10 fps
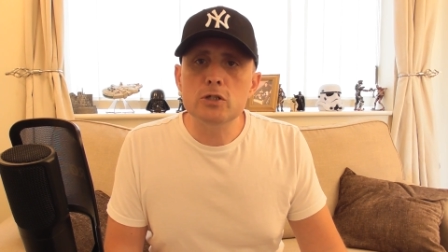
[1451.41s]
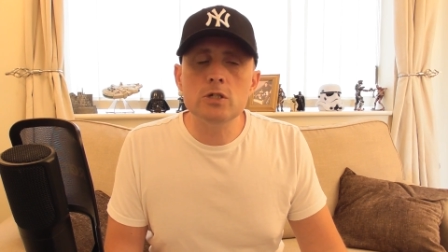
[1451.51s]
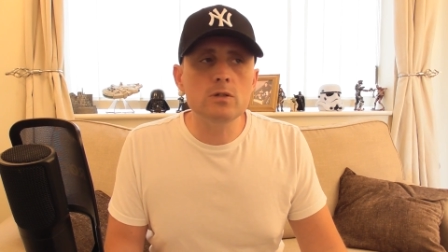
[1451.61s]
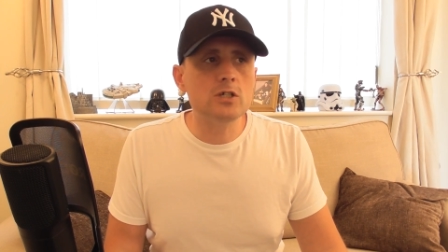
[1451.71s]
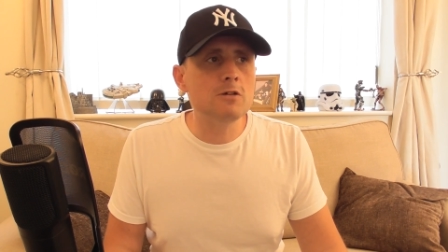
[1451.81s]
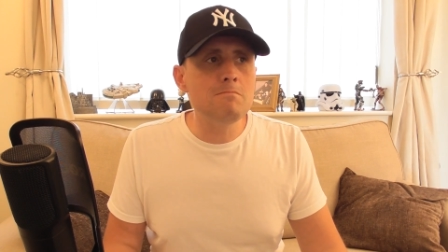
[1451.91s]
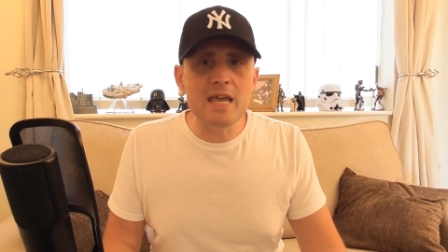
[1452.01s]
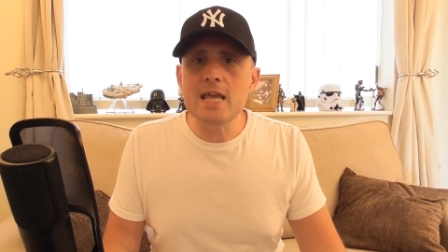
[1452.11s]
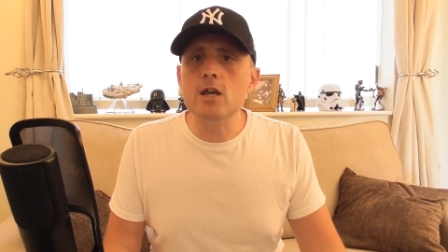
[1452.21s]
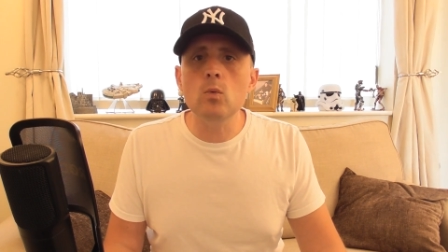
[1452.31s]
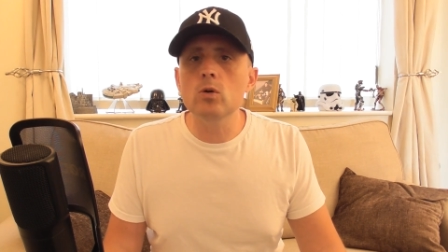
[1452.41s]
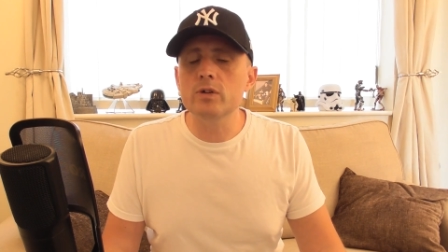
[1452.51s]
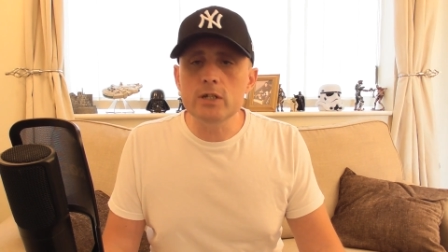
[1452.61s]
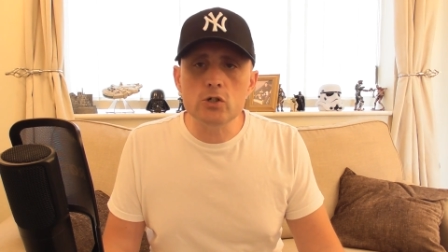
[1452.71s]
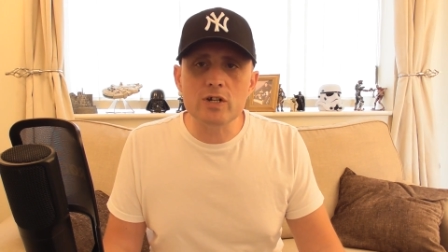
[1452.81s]
to make a
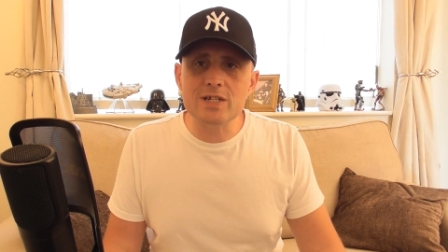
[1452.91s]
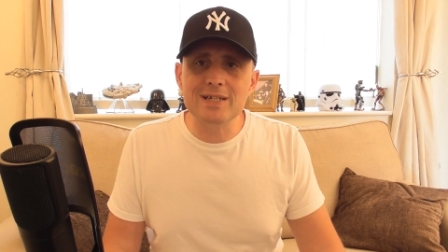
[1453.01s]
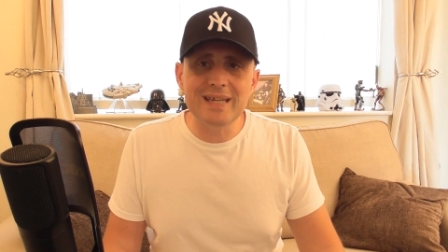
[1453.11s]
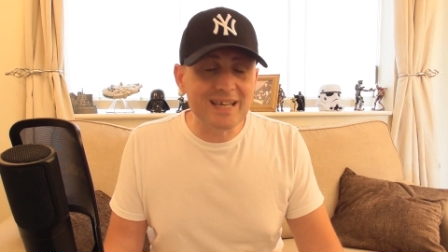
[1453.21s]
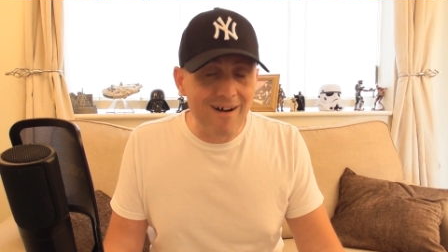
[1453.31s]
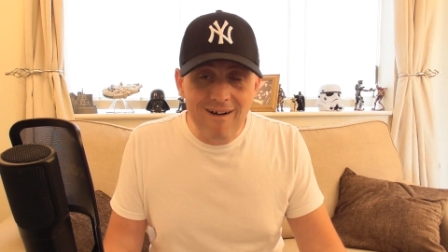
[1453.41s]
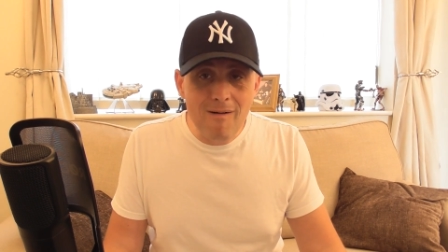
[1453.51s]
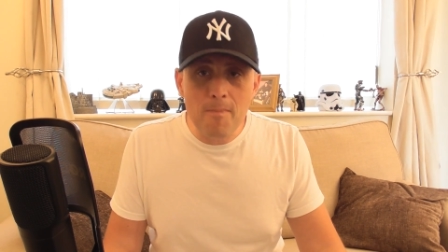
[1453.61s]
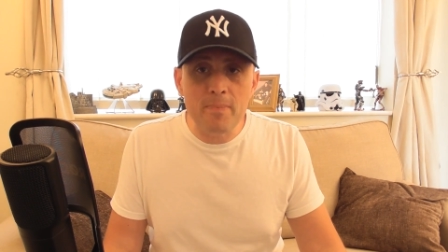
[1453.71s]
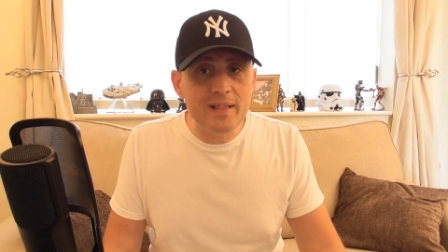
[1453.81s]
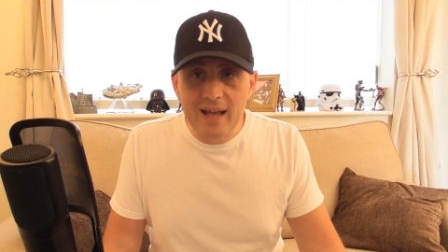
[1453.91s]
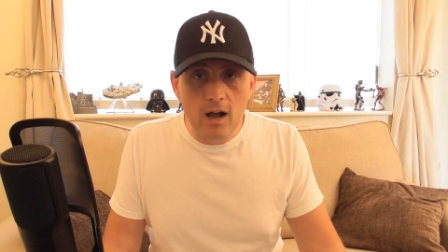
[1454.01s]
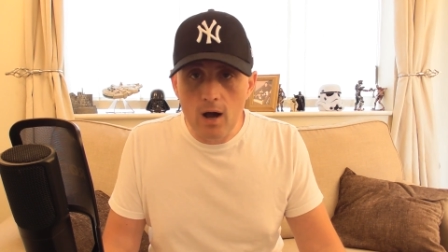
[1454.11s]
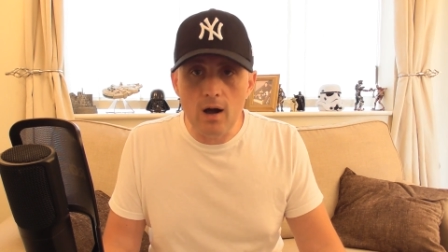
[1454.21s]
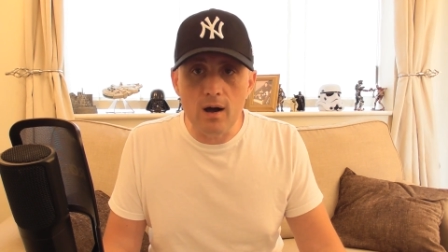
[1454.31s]
world interesting. It can't be
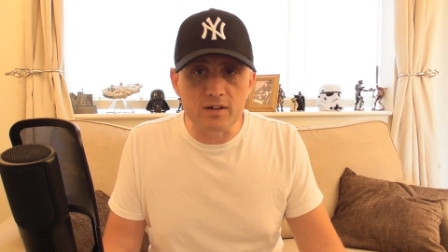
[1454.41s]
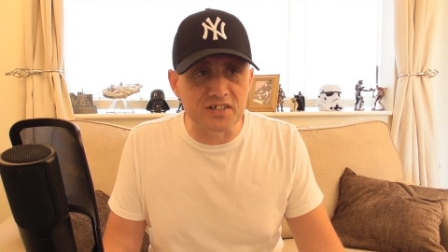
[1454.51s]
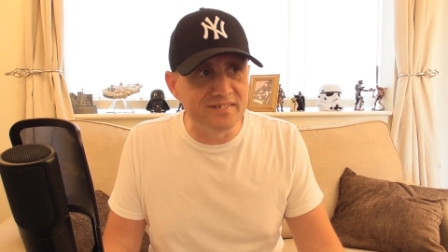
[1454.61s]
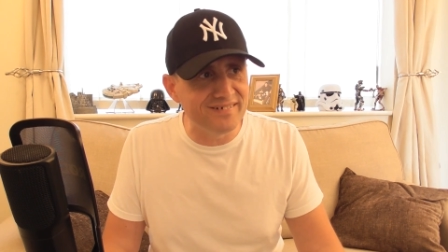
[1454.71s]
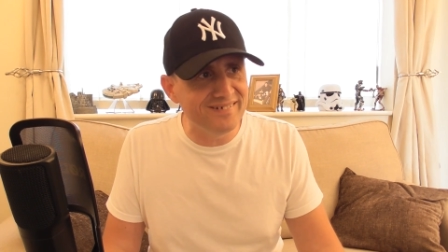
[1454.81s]
that hard.